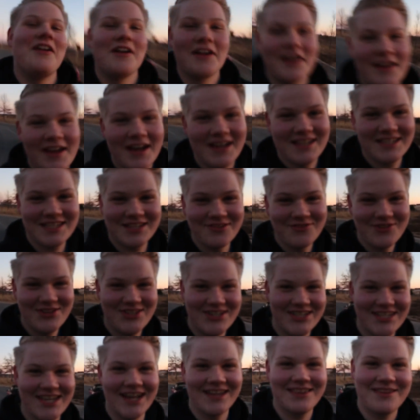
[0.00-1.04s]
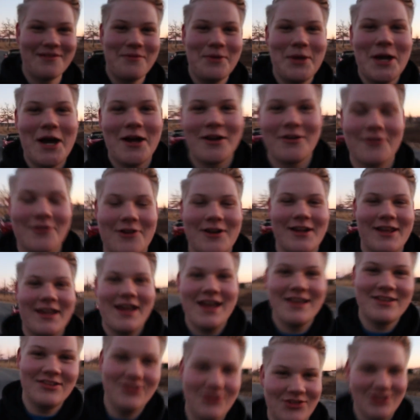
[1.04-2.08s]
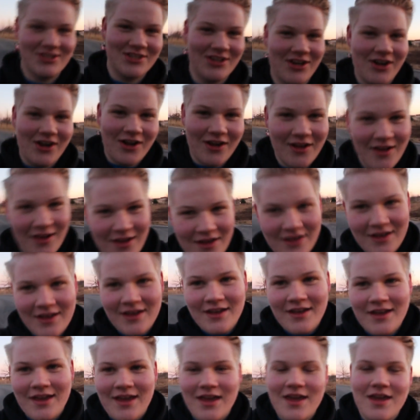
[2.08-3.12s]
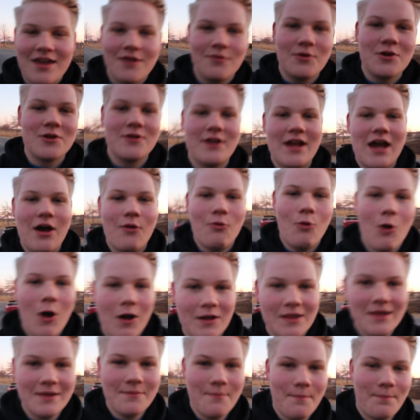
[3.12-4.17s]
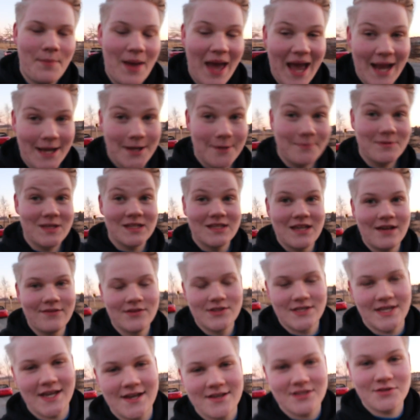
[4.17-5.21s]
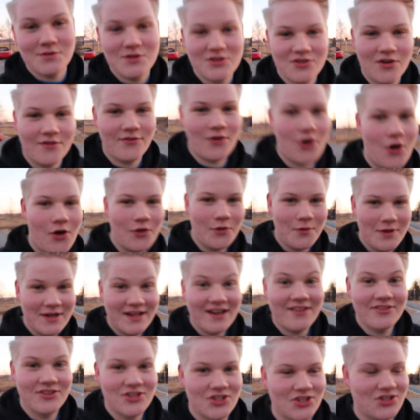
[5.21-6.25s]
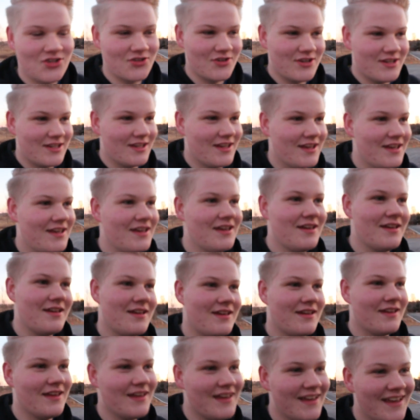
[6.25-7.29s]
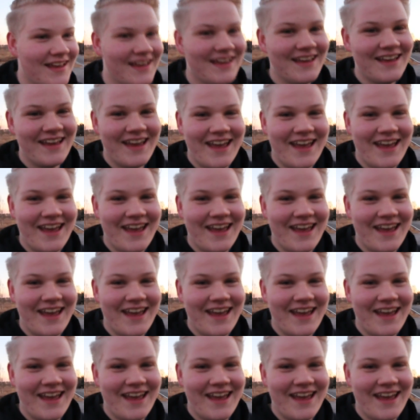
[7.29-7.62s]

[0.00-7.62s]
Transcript: Alright guys, so we just got the Miata running as you saw. And we are now walking back up to Devin's house. We drove all the way down the street. Down.